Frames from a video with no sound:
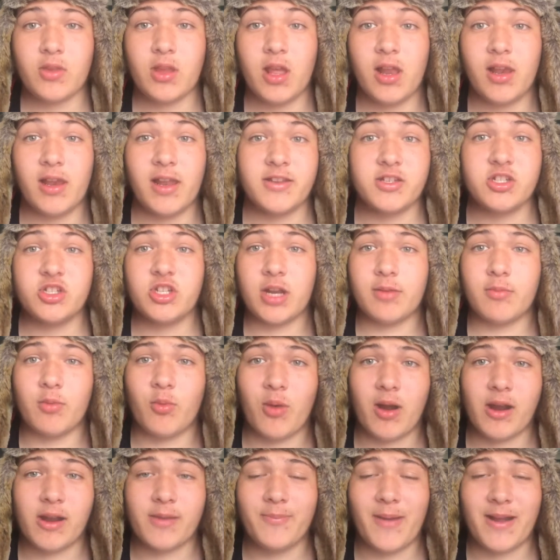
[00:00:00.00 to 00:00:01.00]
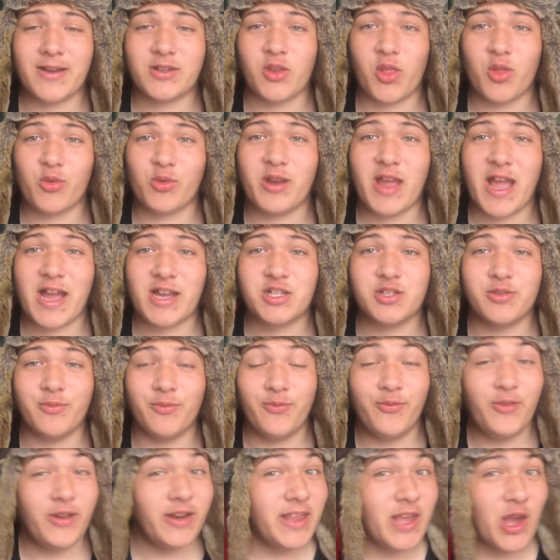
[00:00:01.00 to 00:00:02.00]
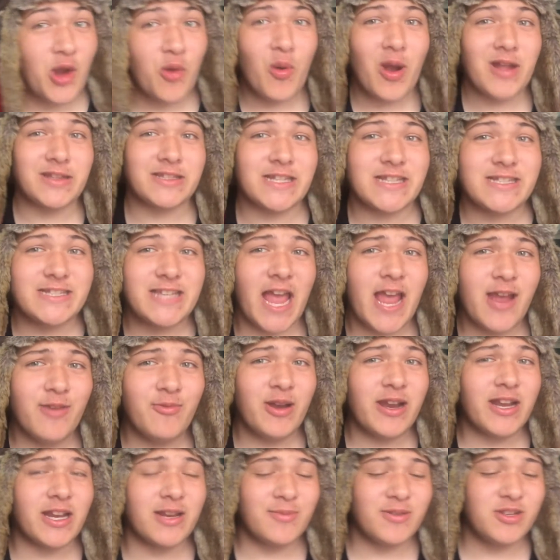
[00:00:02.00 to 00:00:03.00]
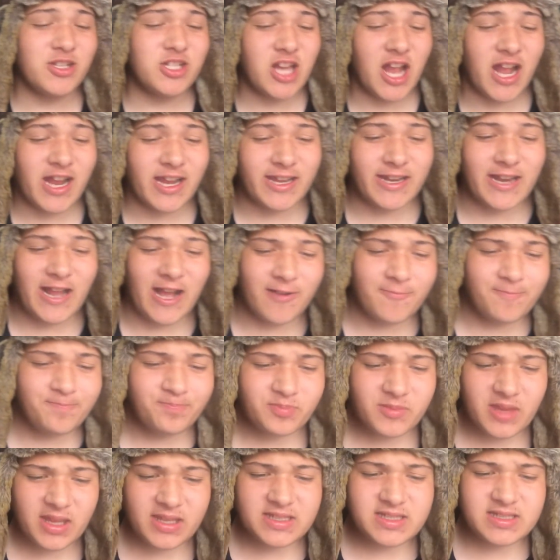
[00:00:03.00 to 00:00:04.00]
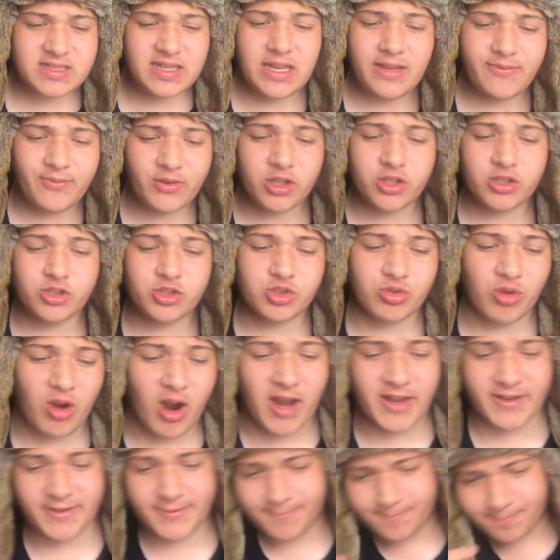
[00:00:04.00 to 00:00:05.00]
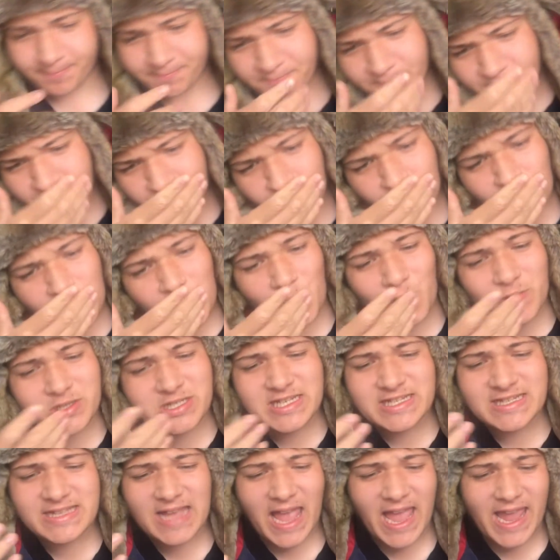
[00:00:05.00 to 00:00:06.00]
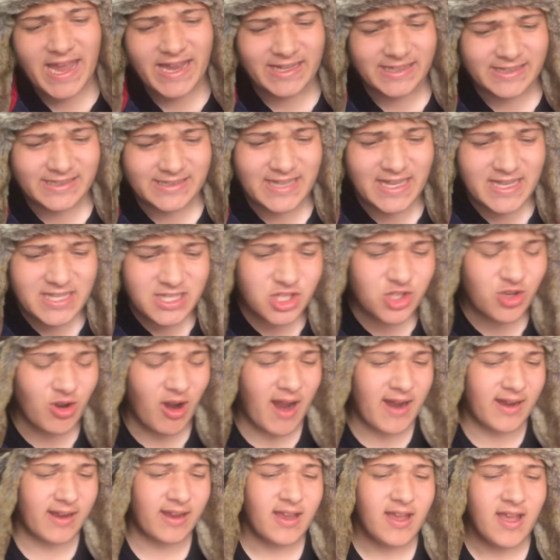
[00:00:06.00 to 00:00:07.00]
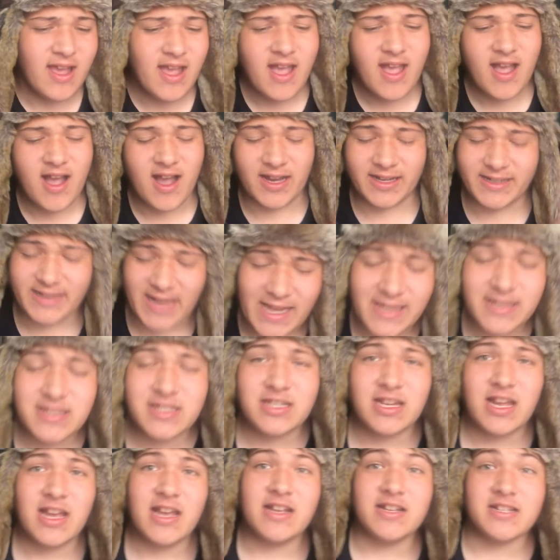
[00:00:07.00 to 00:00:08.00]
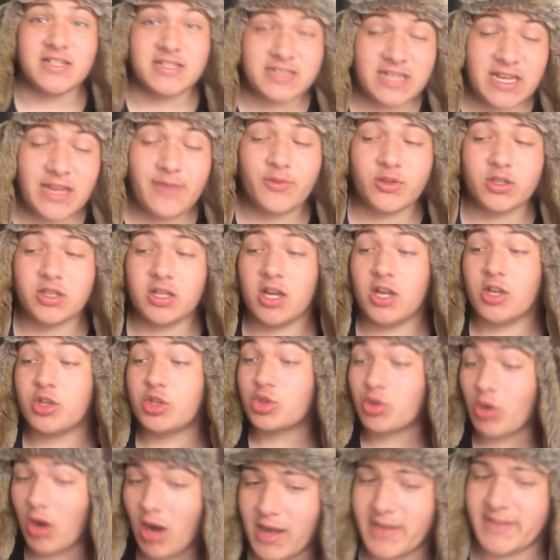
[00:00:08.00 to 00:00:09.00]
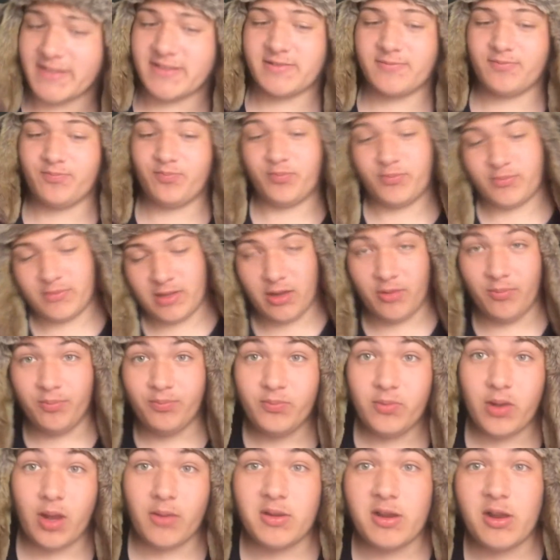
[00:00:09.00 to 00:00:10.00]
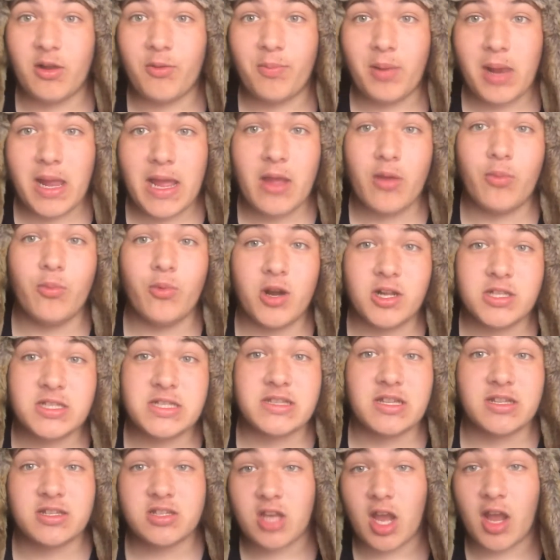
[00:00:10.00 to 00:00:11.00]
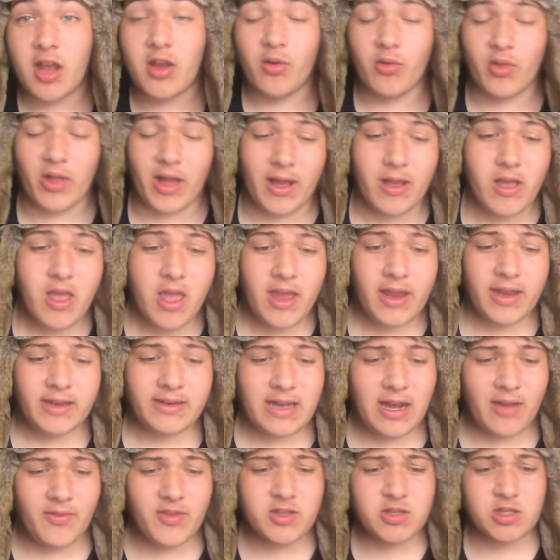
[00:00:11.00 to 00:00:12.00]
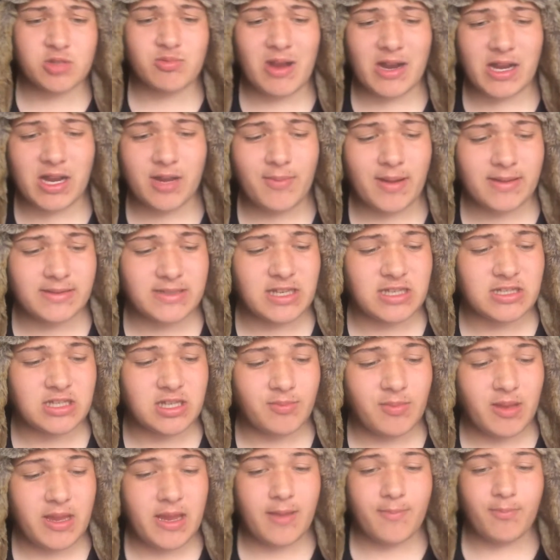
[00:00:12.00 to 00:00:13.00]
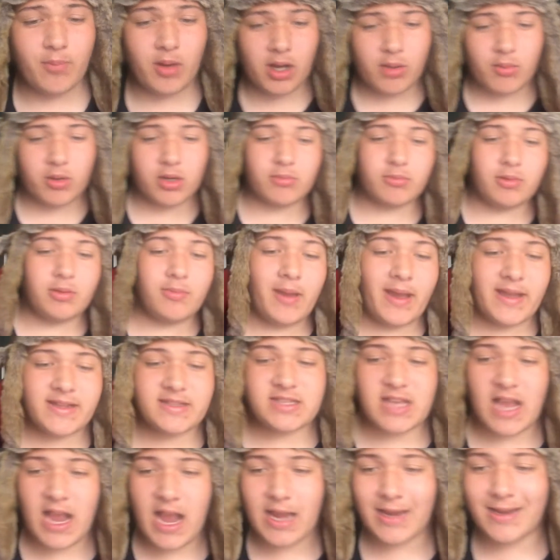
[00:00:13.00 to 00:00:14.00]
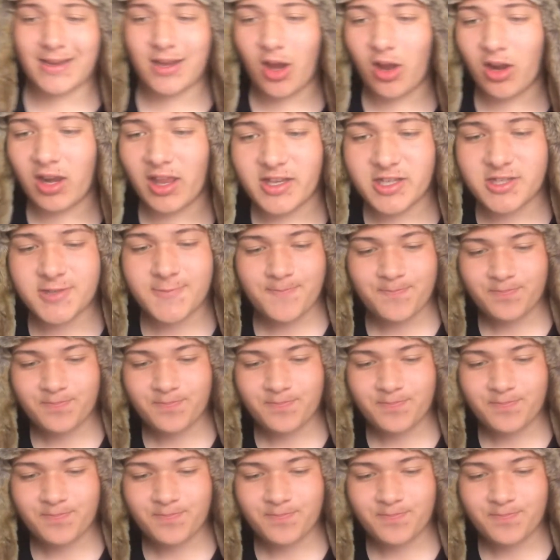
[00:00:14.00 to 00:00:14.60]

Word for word: Ladies and gentlemen, welcome back to the reaction video where today we're going to be checking out Stephen Tried, which is a diss track against Stephen Tries. Little, lovely little play on words in the title there. Now, this was recommended to me by one of my mates at college.